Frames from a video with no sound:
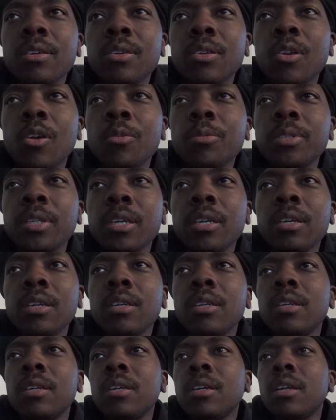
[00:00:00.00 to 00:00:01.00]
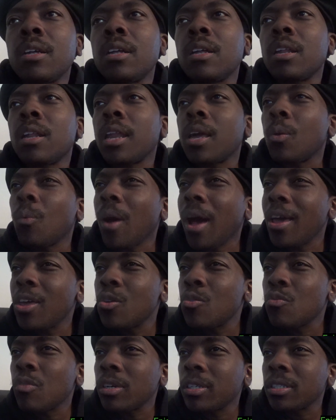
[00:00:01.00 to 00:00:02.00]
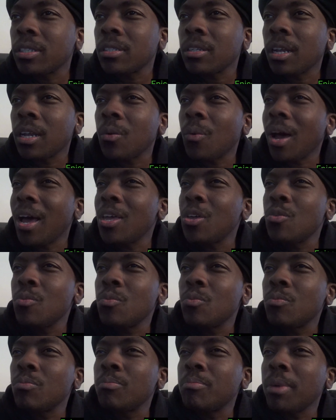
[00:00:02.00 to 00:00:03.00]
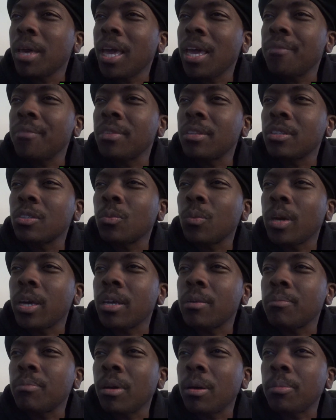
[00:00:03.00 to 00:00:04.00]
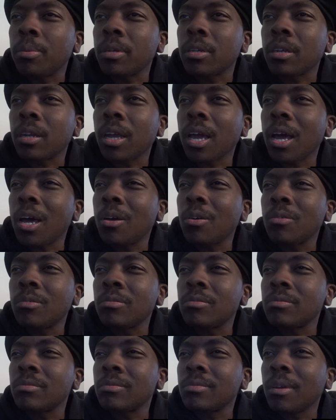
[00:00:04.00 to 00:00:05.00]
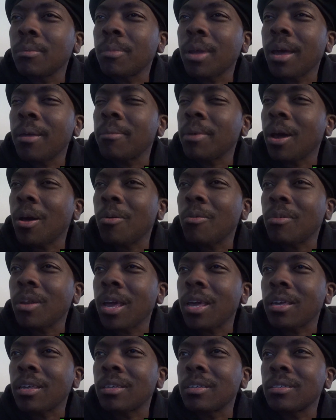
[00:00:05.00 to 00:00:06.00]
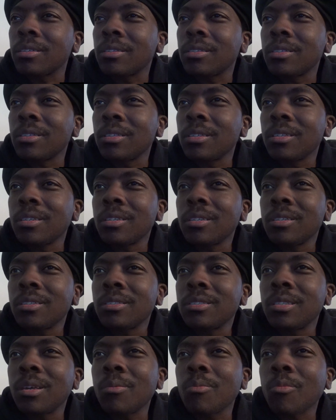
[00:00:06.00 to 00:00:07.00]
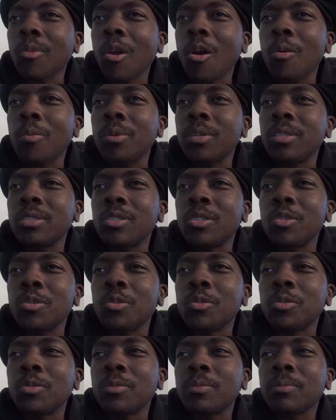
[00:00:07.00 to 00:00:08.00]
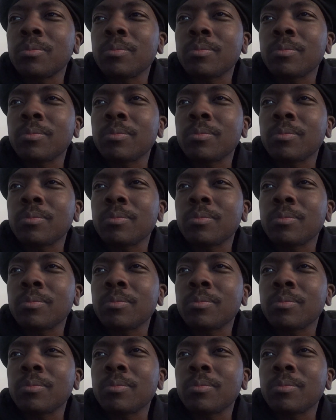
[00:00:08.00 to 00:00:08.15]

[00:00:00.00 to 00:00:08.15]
You know what I'm saying? Like why are you rushing? Like why are you behaving this way in public? Like I don't I'm not I don't like it. Something wrong with this dude.